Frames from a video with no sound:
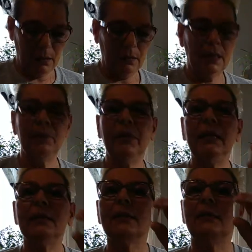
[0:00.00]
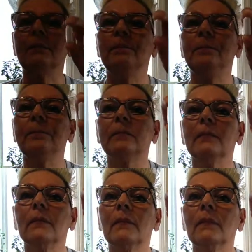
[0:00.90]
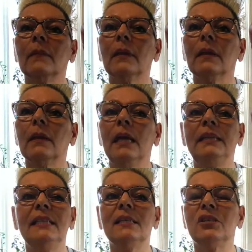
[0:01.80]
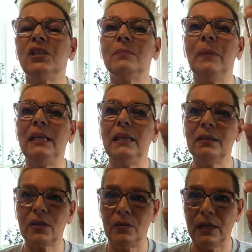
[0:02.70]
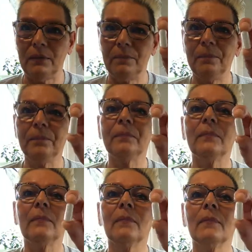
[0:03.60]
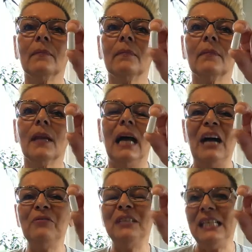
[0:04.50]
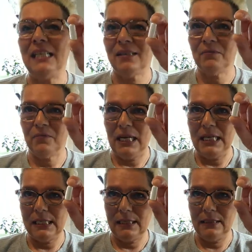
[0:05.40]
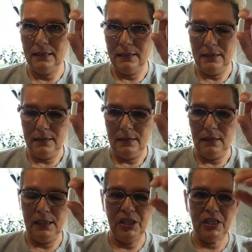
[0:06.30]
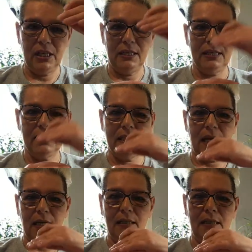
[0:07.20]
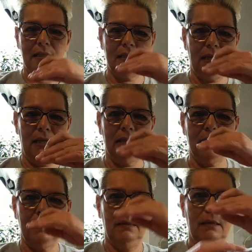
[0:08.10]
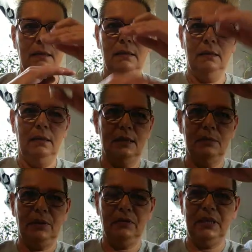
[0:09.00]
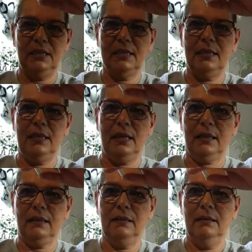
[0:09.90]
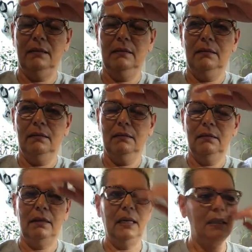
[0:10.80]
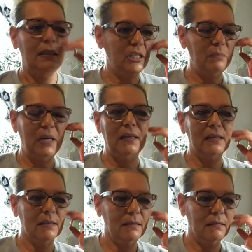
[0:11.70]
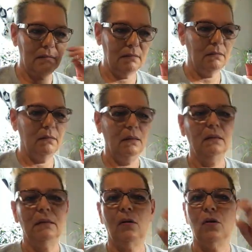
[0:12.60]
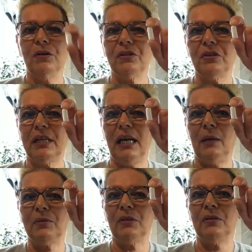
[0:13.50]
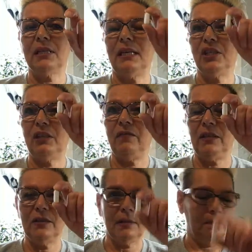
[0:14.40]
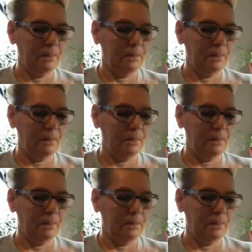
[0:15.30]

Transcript: that makes them. And this is just baking soda. How neat, right? Like she's got a stack of these things. It's about this thick. And she makes, orders her capsules, and she fills them.